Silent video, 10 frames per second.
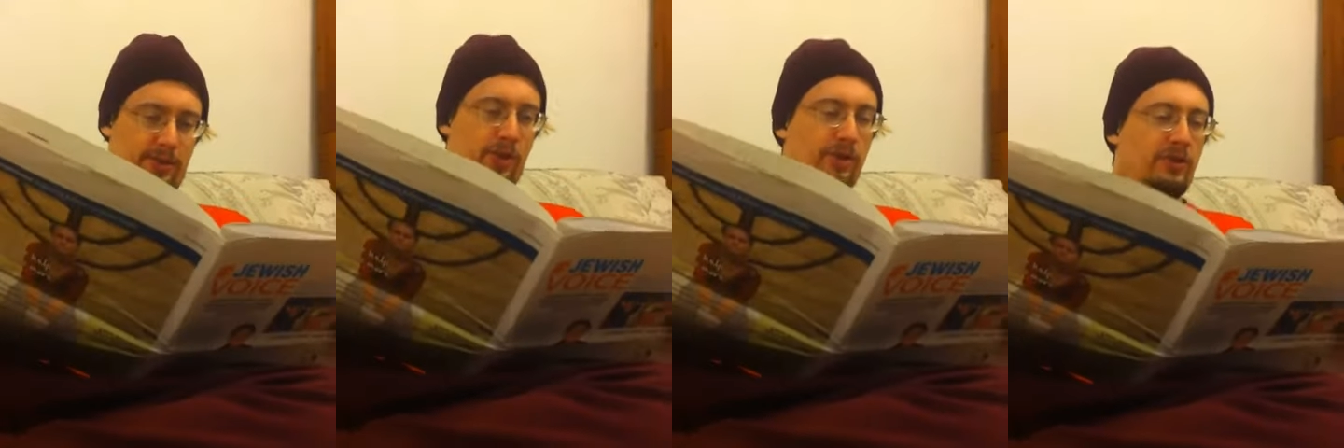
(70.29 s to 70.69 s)

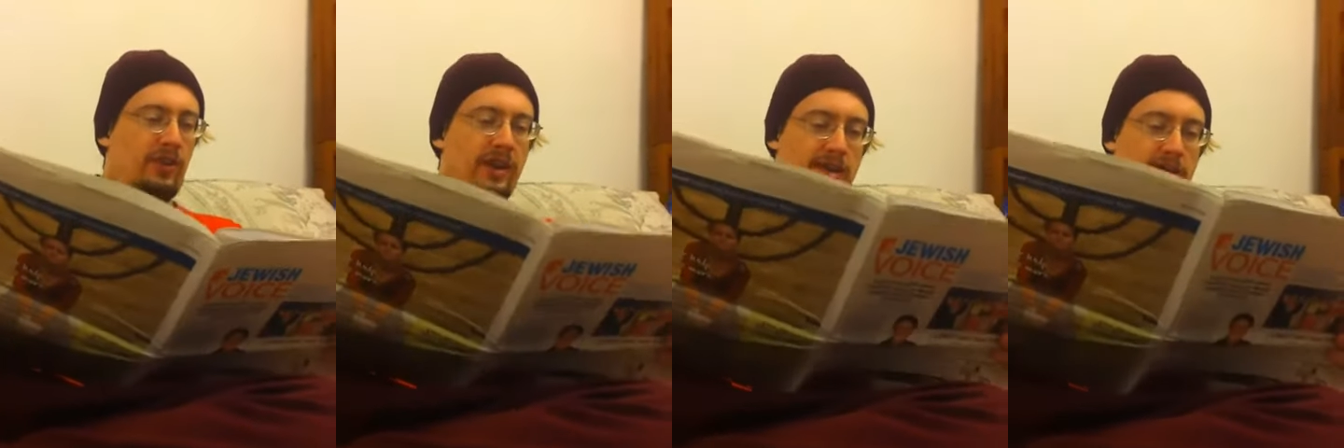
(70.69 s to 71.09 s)
Jewish
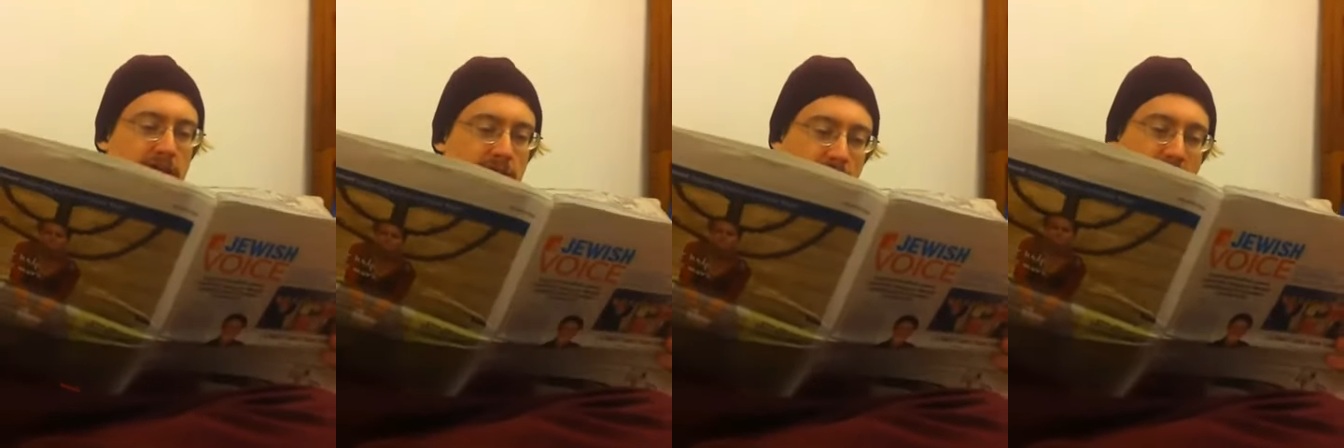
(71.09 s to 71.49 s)

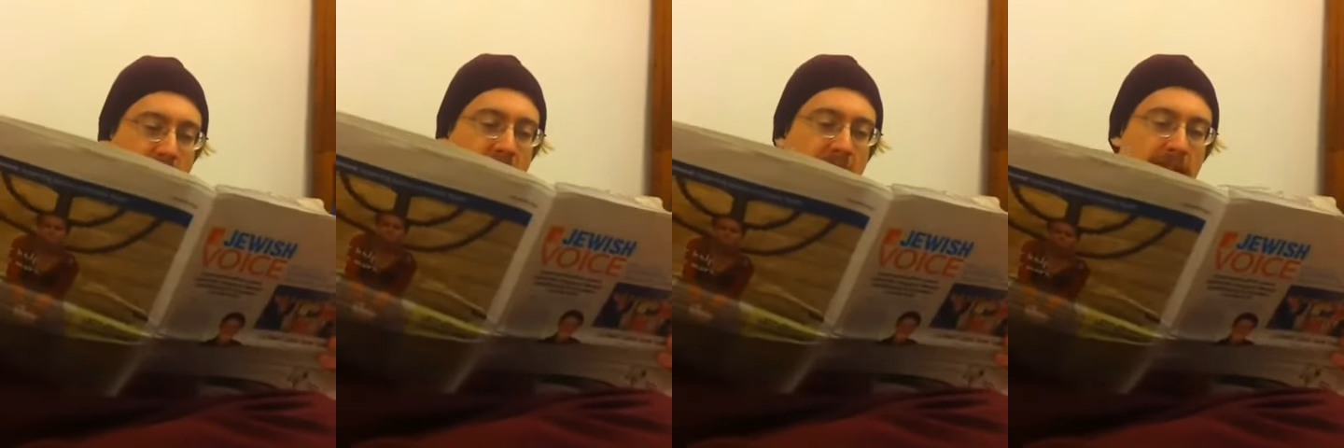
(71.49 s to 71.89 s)
fitness,
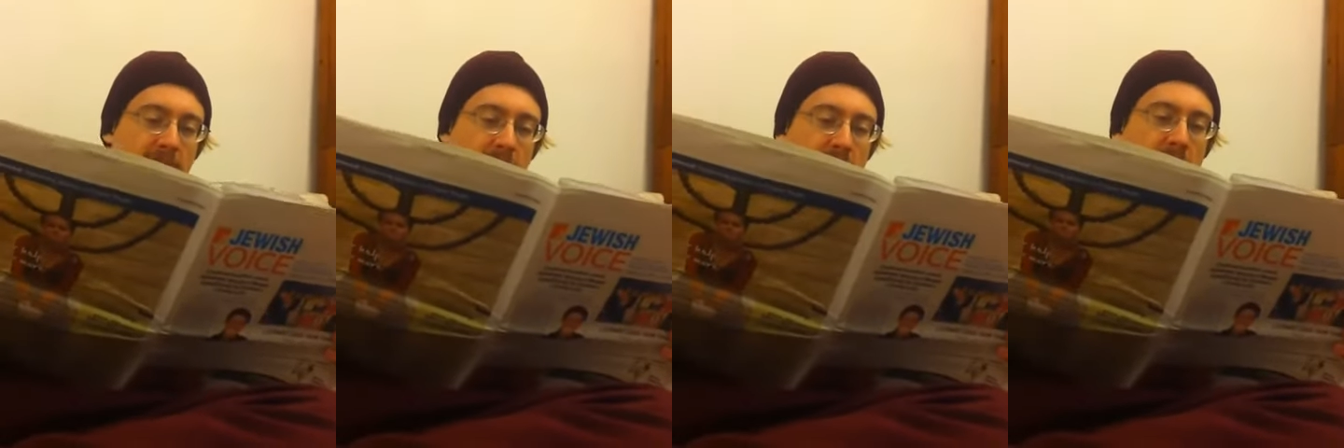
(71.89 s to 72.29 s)

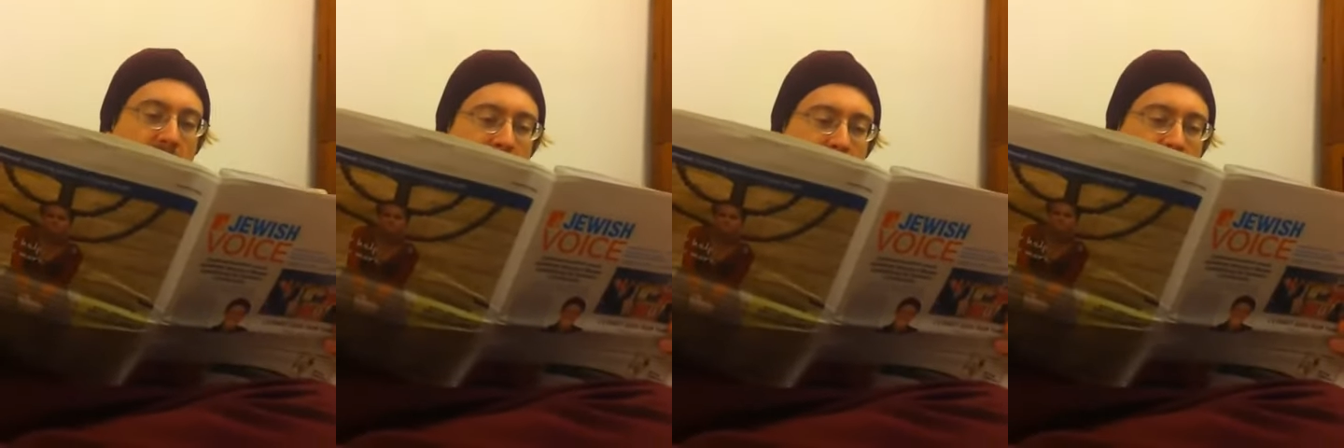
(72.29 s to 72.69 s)
J-Fitness at the
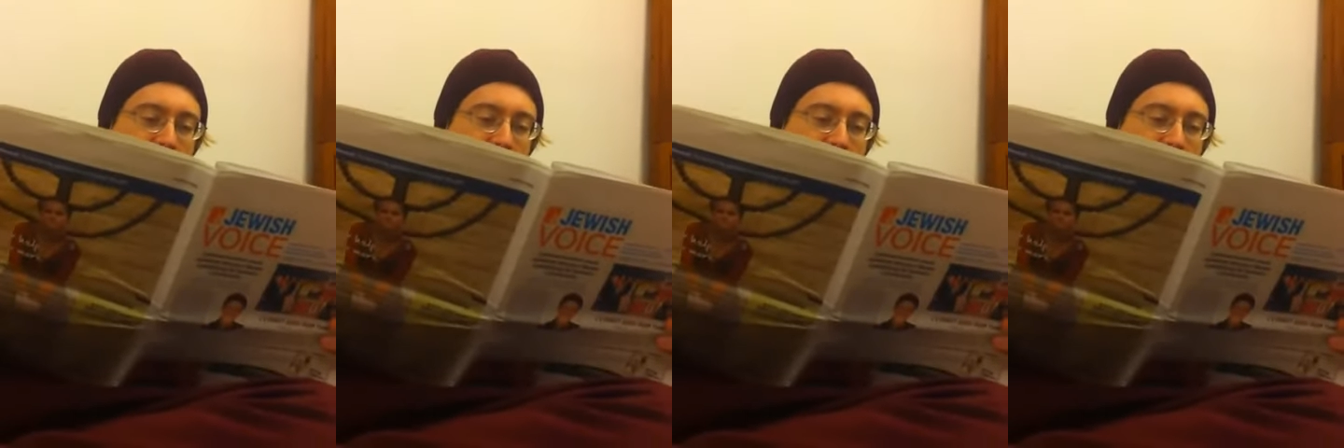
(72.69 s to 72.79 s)
Alliance